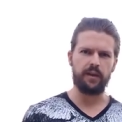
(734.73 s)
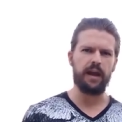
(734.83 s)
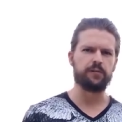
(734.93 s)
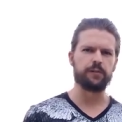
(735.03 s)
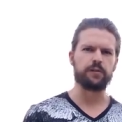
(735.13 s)

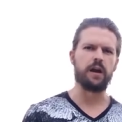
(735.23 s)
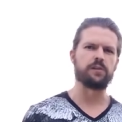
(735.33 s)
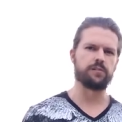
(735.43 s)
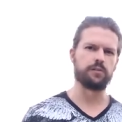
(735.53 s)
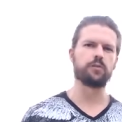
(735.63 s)

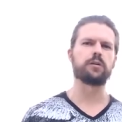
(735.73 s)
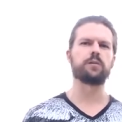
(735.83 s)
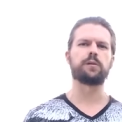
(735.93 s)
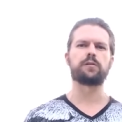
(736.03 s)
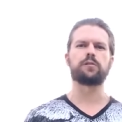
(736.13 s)
advertising. You're
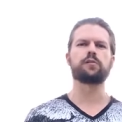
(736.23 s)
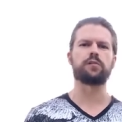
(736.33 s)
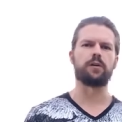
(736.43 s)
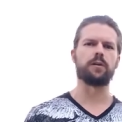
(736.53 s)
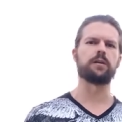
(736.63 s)
going to
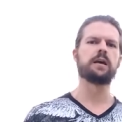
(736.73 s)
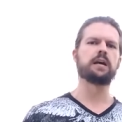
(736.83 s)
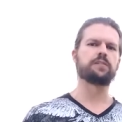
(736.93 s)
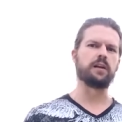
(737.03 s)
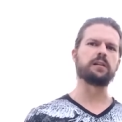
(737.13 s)
start
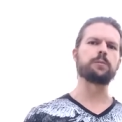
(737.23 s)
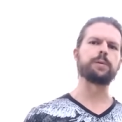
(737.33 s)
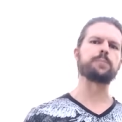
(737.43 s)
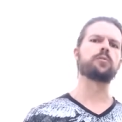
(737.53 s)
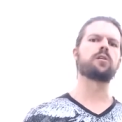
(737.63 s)
selling
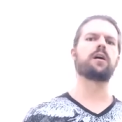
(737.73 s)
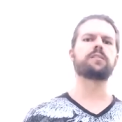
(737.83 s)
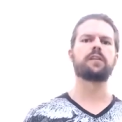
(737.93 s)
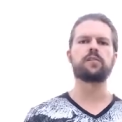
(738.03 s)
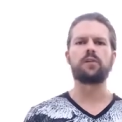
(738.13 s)
people
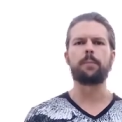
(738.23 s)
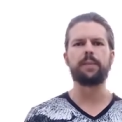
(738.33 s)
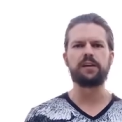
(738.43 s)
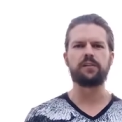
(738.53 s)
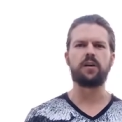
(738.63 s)
on this
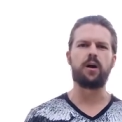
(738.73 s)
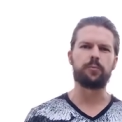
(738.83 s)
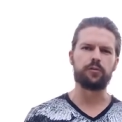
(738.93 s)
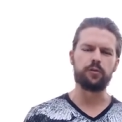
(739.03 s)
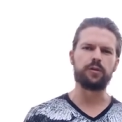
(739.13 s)
amazing
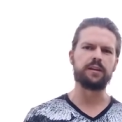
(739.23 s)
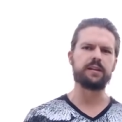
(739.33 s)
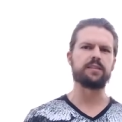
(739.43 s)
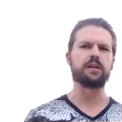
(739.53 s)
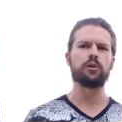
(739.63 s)

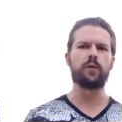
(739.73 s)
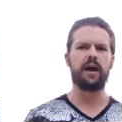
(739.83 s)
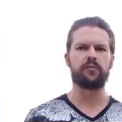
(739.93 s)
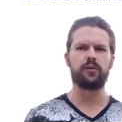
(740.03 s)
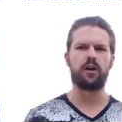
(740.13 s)
opportunity that you
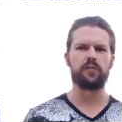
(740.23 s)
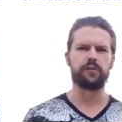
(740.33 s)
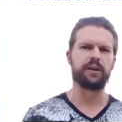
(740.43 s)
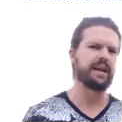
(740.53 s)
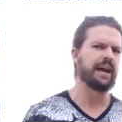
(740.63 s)
have to
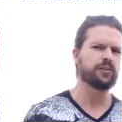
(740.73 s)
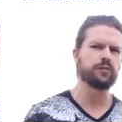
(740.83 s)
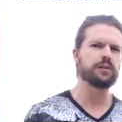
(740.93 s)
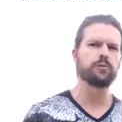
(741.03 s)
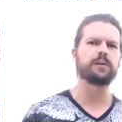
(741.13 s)
offer. And
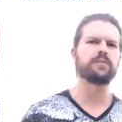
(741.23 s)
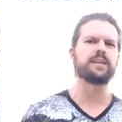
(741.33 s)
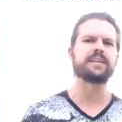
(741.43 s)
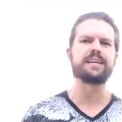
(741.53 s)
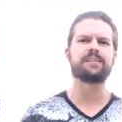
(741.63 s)
actually, you don't
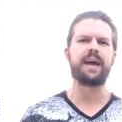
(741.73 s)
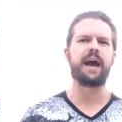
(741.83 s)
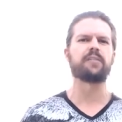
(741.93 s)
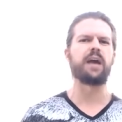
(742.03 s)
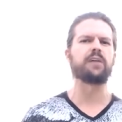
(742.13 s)
even need to
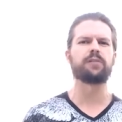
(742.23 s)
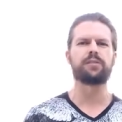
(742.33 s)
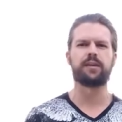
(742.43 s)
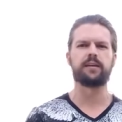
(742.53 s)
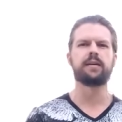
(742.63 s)
have
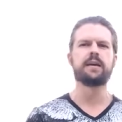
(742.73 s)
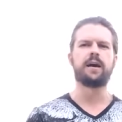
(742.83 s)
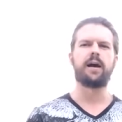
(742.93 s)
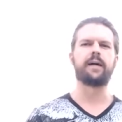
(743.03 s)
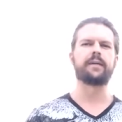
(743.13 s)

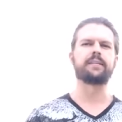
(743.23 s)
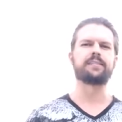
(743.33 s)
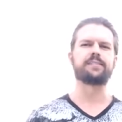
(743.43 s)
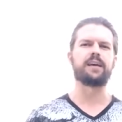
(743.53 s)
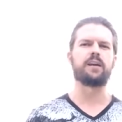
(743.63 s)
everything uh,
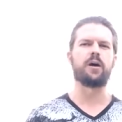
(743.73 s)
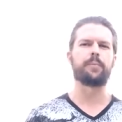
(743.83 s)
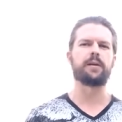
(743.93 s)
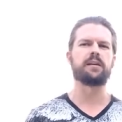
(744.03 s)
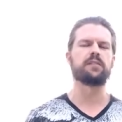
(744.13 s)
set
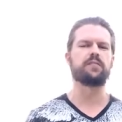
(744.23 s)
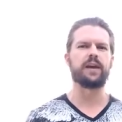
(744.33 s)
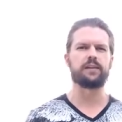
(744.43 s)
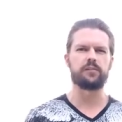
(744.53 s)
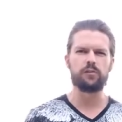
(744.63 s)
up in
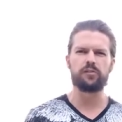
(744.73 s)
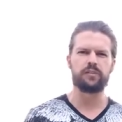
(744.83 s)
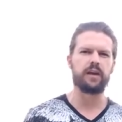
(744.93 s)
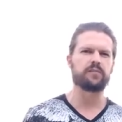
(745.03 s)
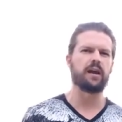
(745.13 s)
advance. You
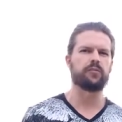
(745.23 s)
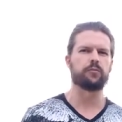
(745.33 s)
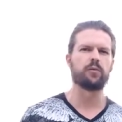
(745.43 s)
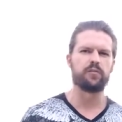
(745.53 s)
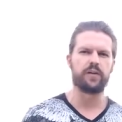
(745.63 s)
just have to have a
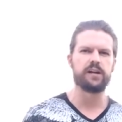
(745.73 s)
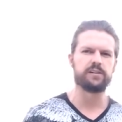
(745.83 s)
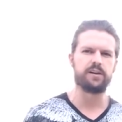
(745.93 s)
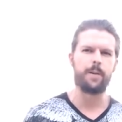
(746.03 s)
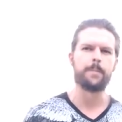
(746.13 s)
rough
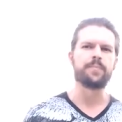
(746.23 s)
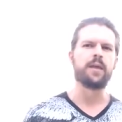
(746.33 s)
idea